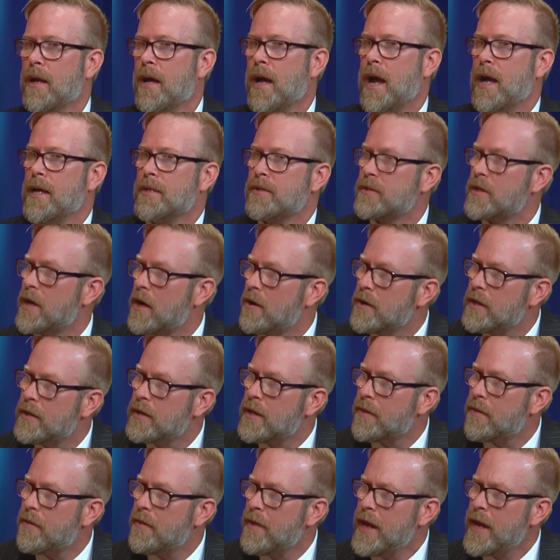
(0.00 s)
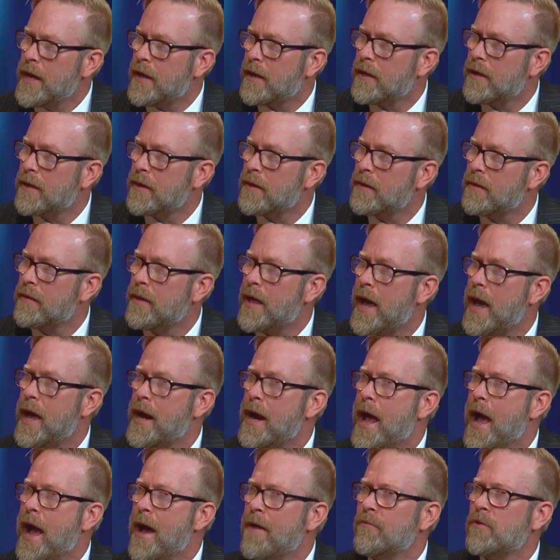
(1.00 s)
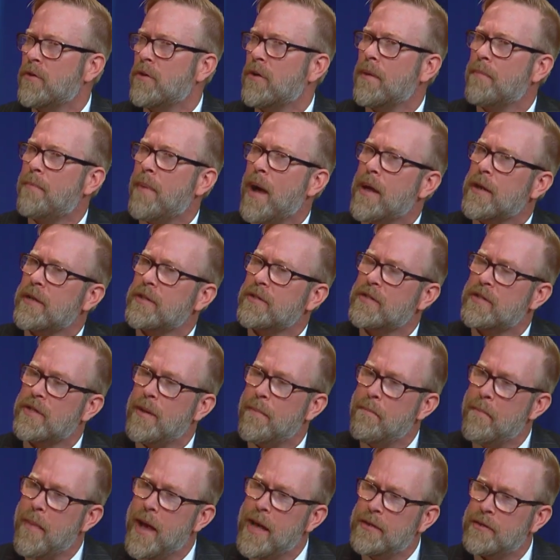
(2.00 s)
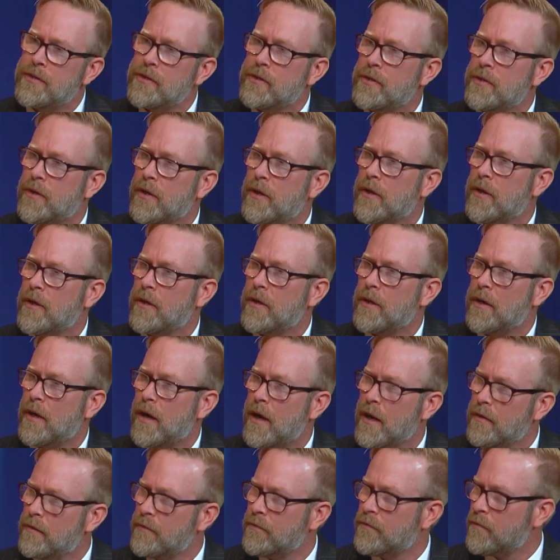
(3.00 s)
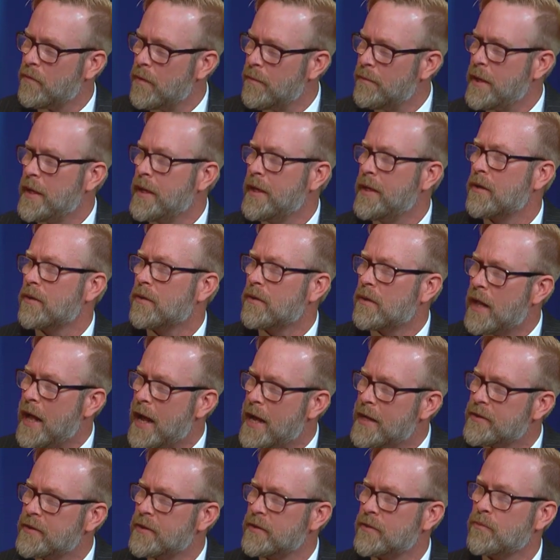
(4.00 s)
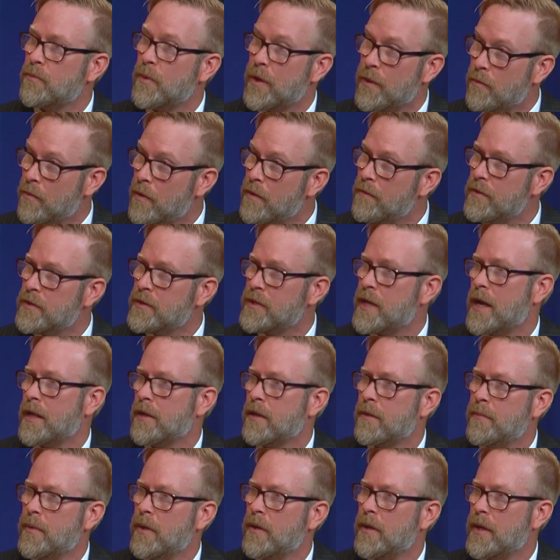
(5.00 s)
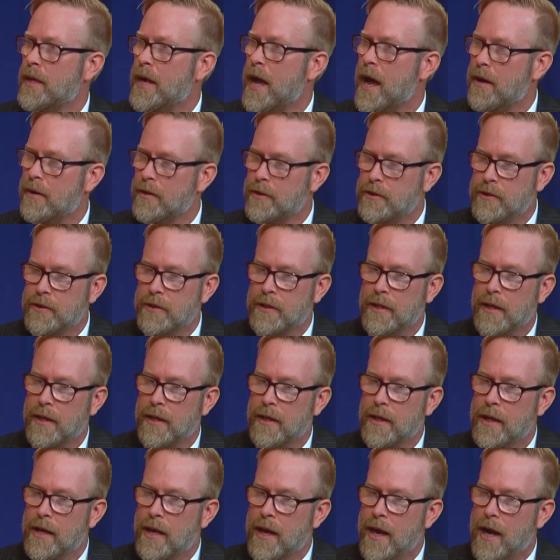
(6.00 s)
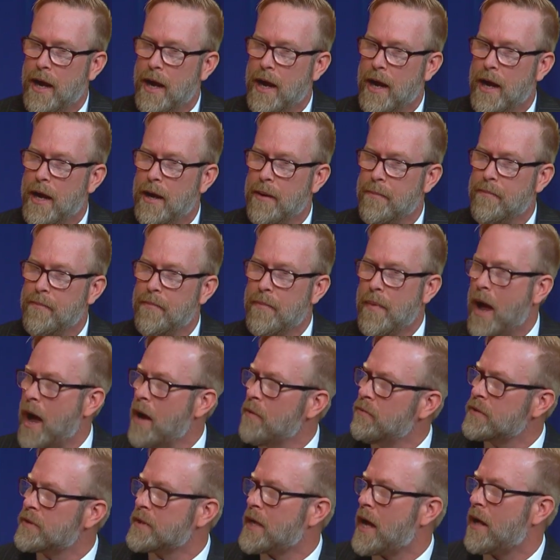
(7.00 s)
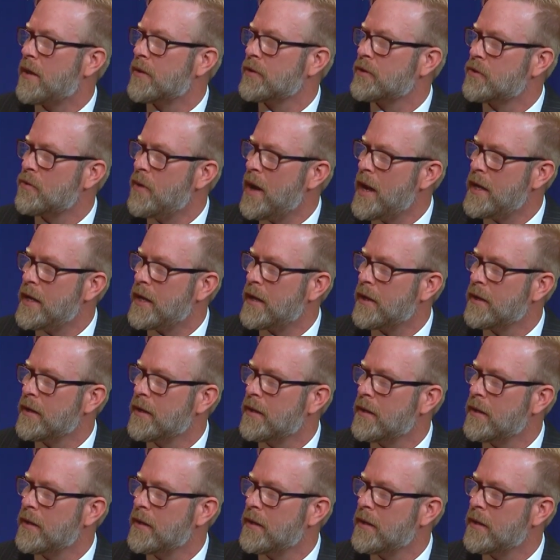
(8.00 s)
I started to think that after about a semester of remedial classes with Riverside Community College, I was college ready.